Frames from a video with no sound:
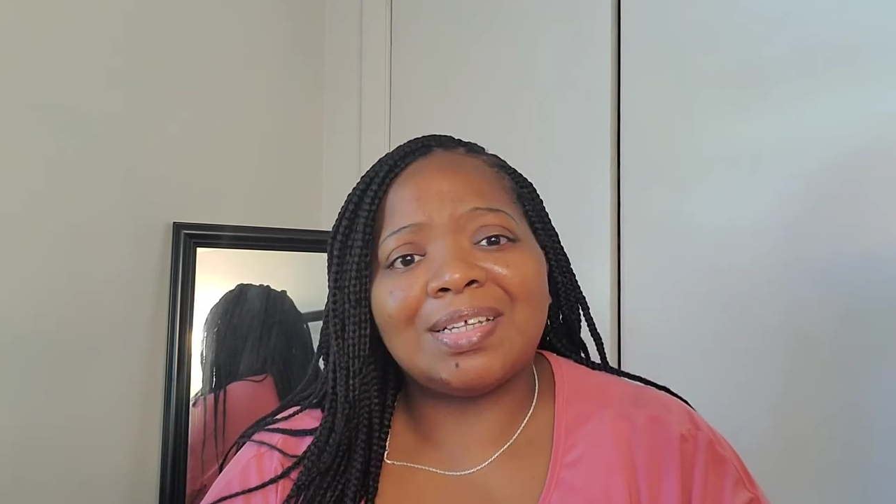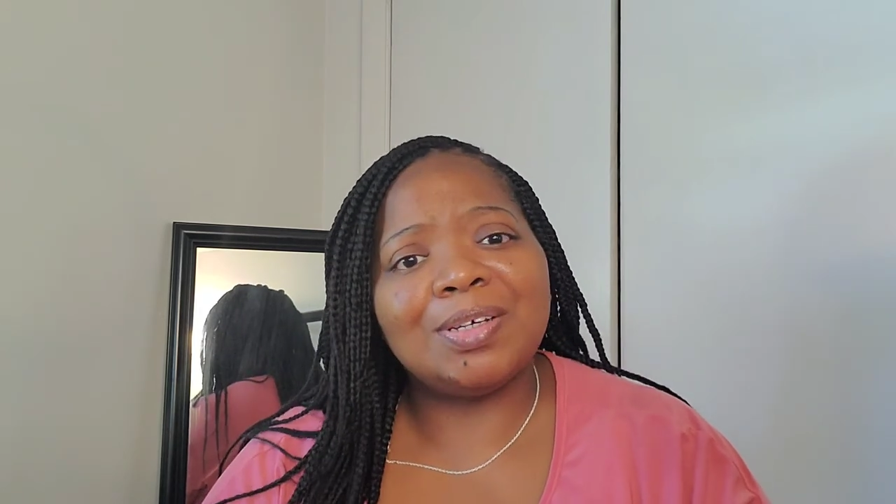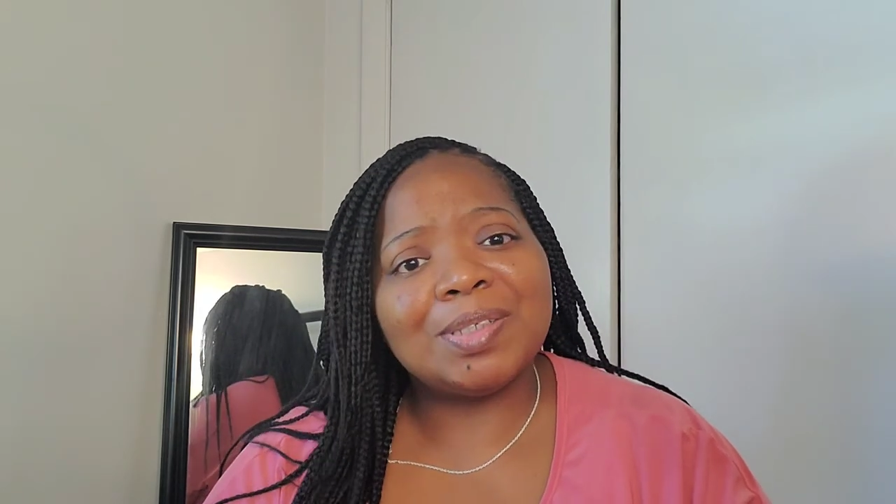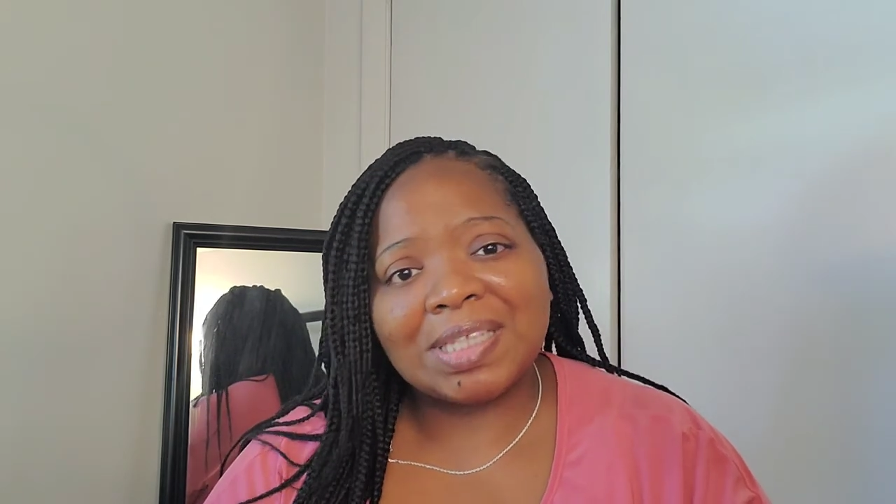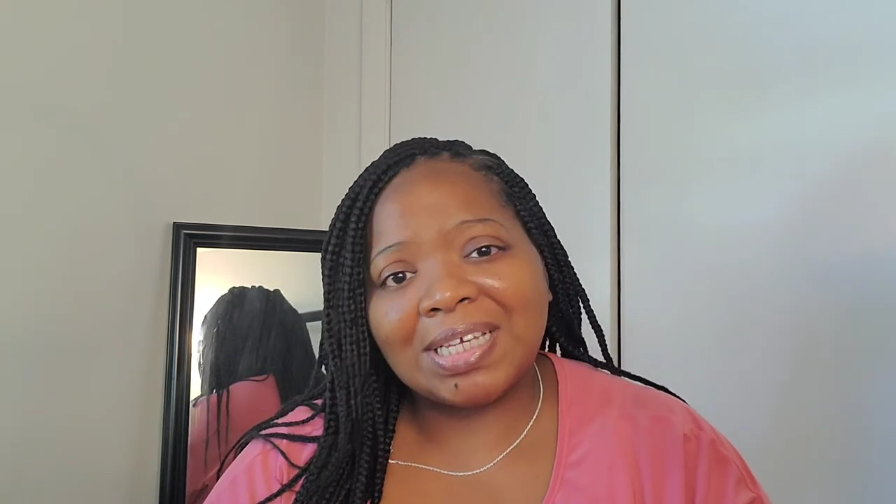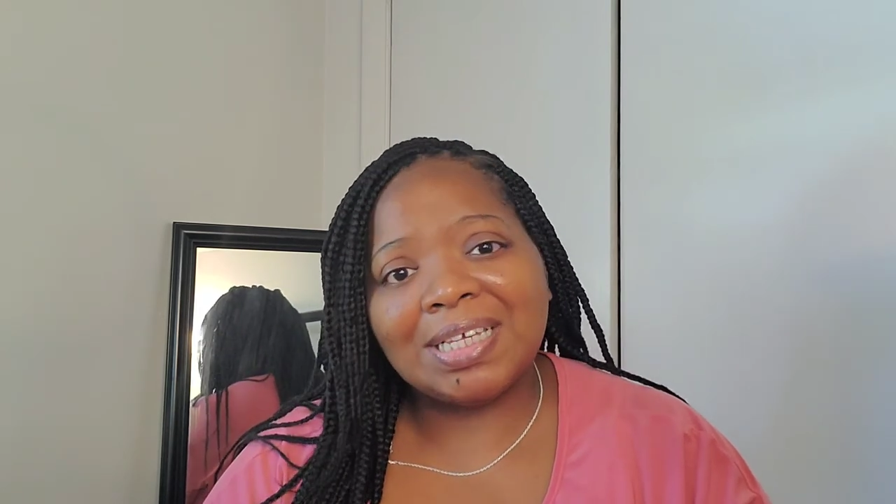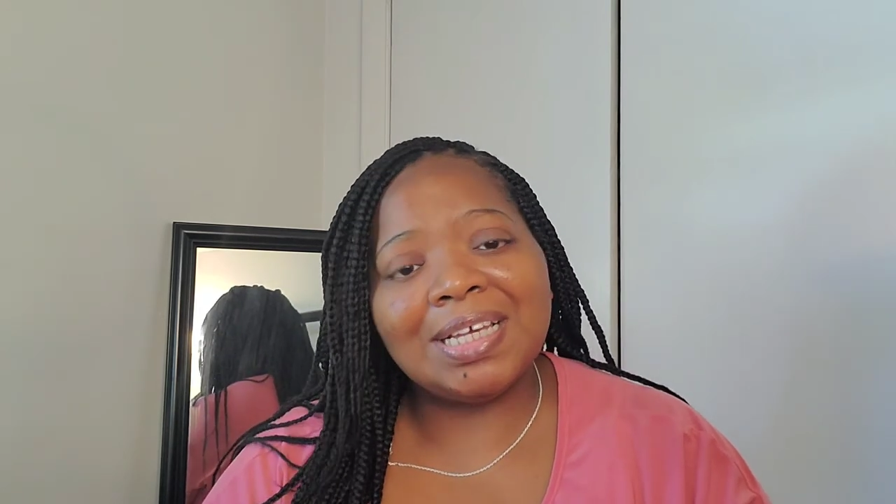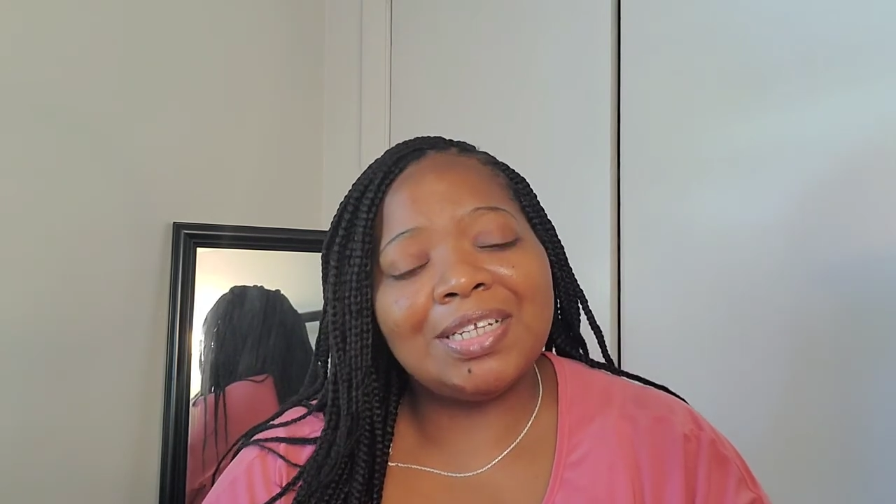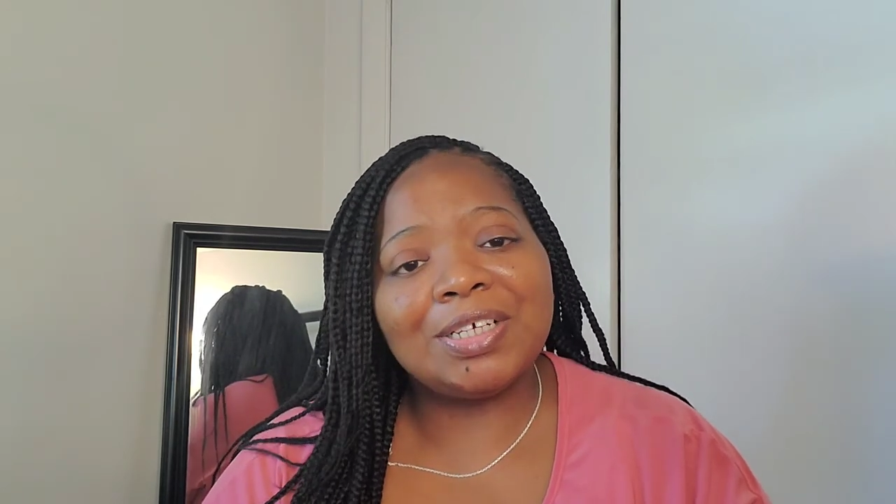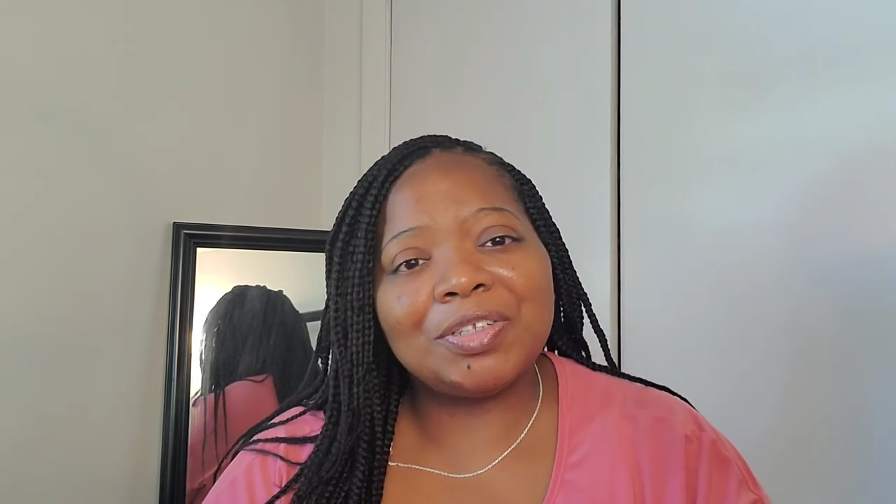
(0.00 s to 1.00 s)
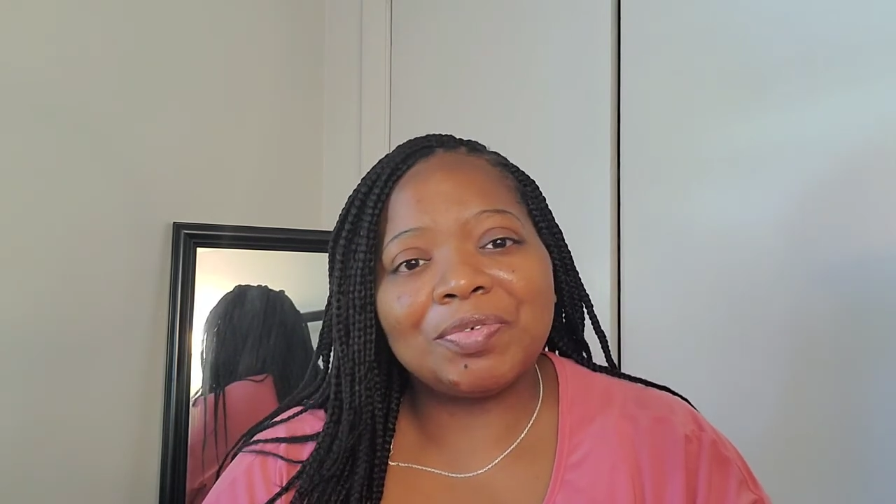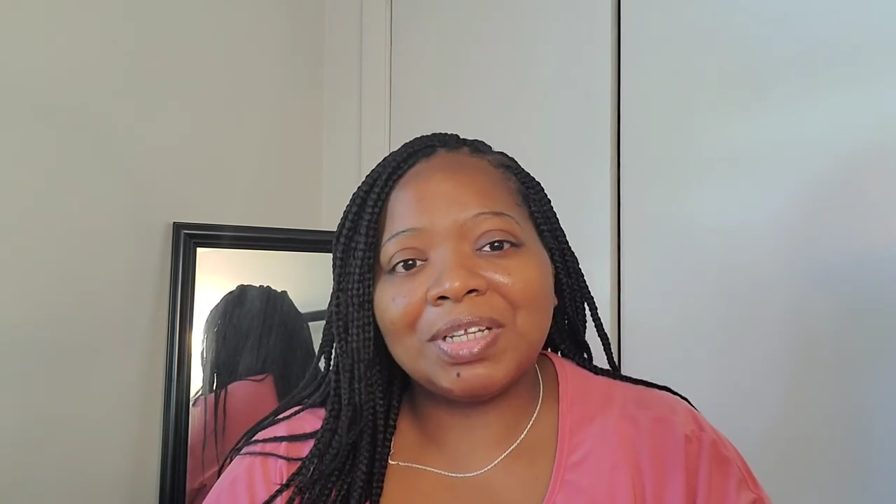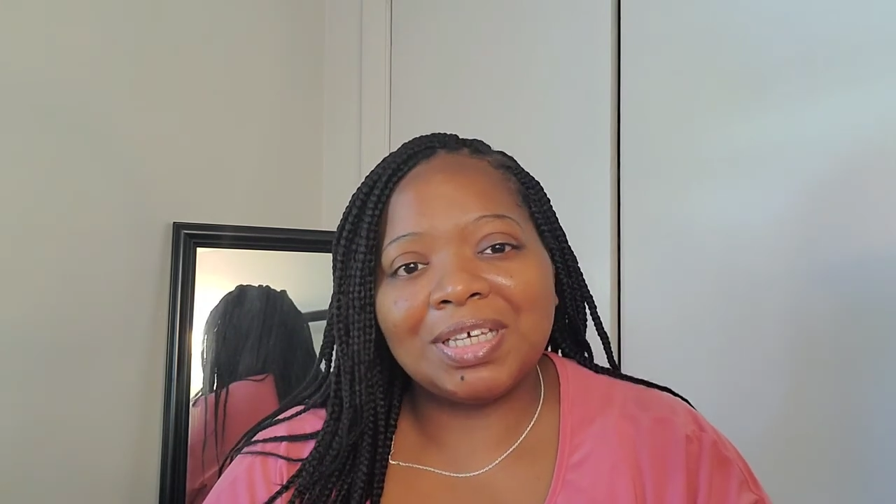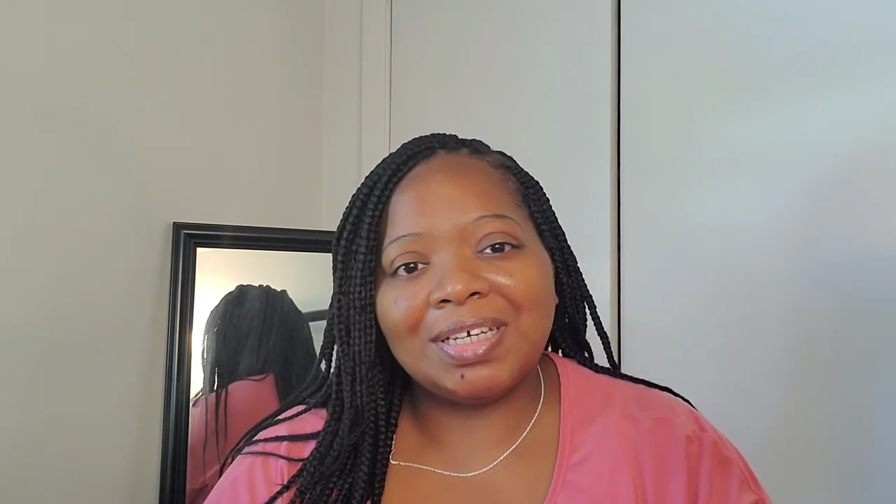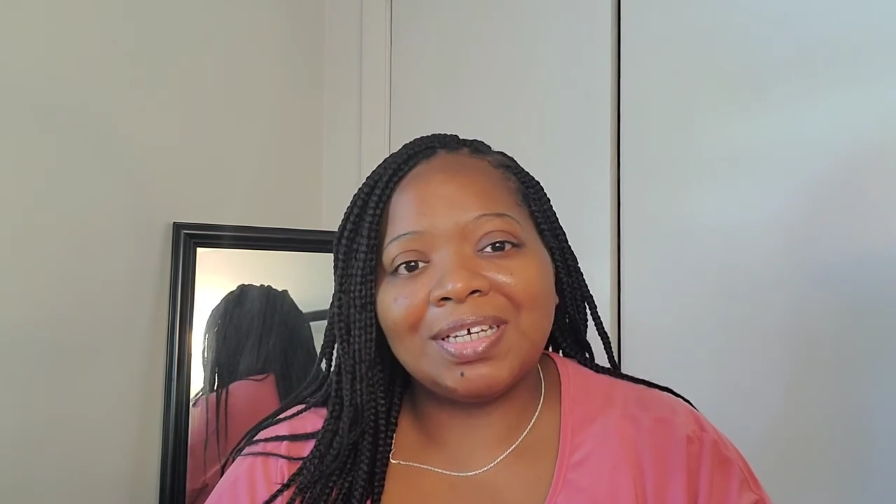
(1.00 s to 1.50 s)
those things, it looks
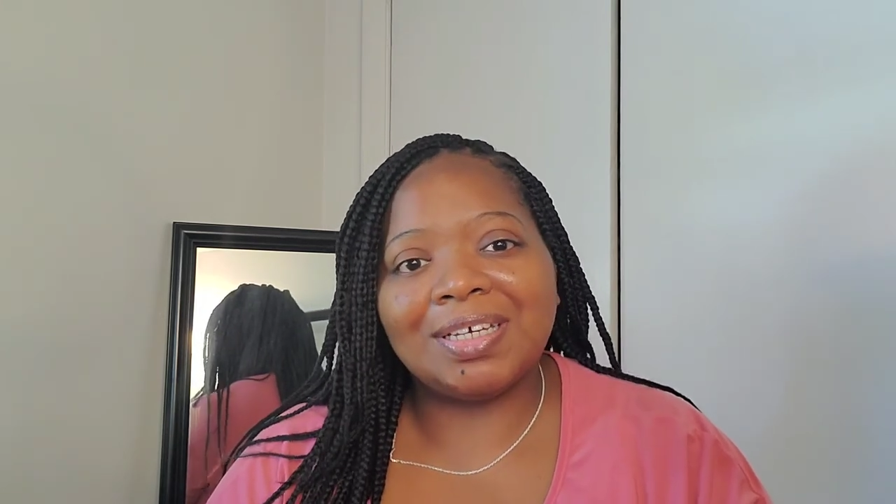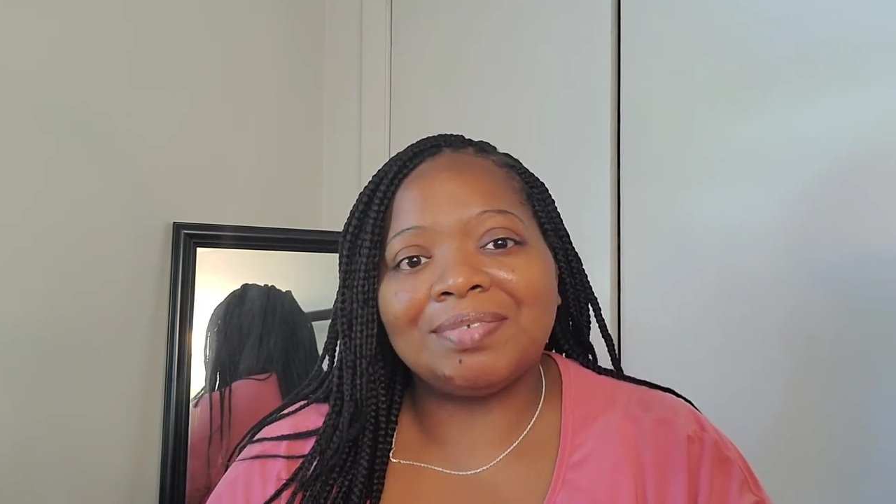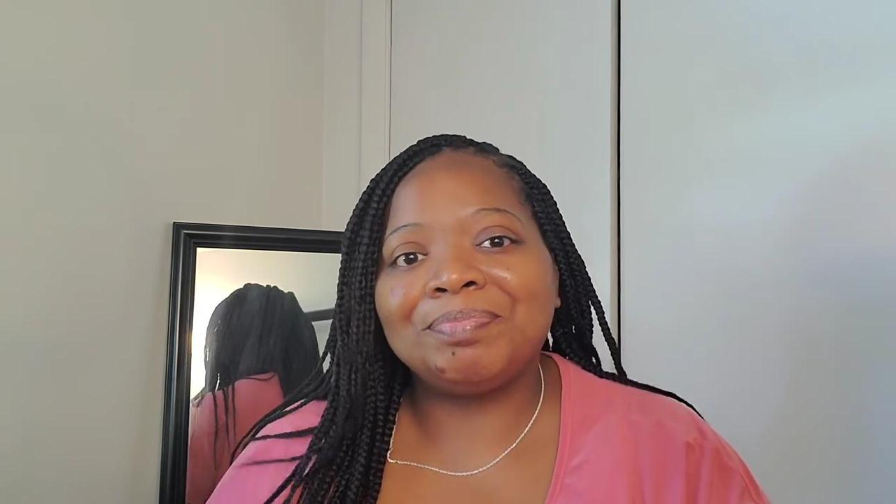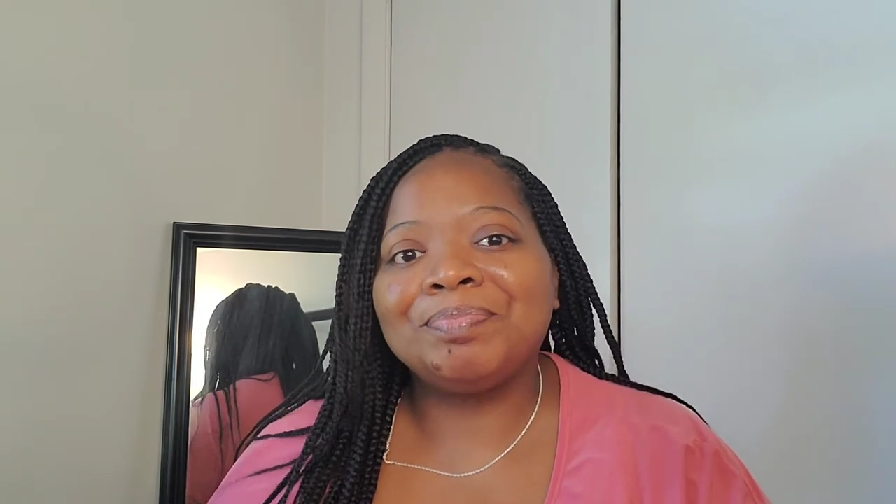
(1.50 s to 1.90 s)
really good.